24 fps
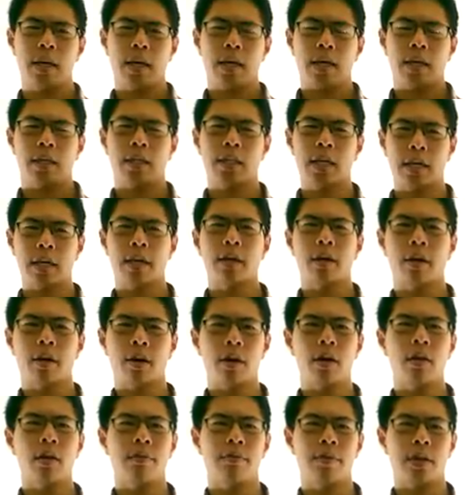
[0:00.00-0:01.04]
Check out our
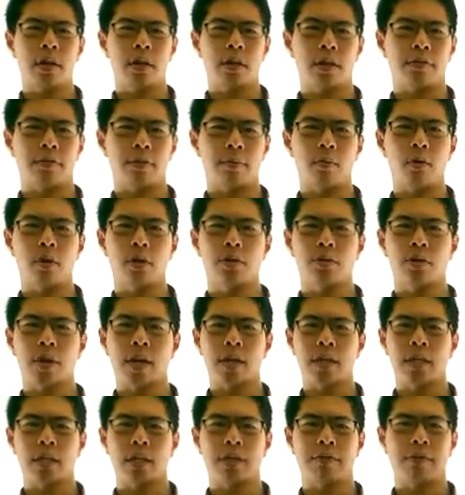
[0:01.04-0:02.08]
other videos for more
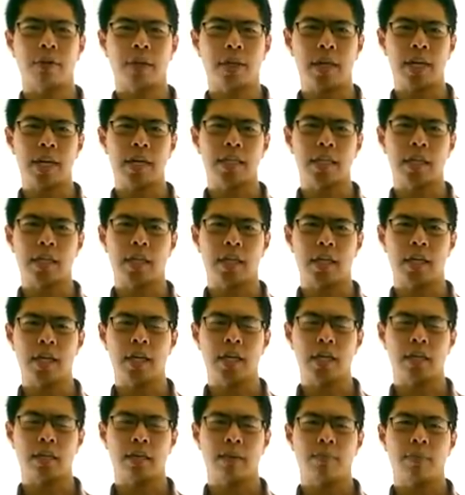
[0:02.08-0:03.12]
strategies for the SAT
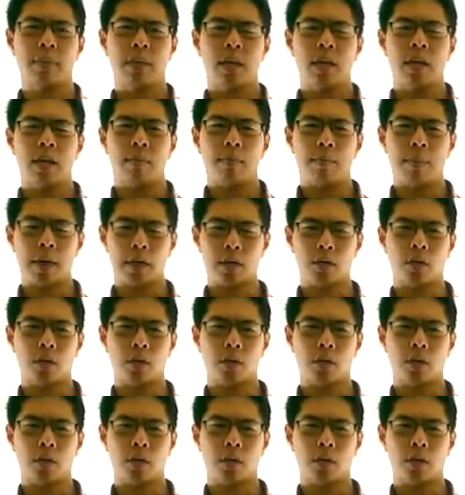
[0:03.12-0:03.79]
test. Make sure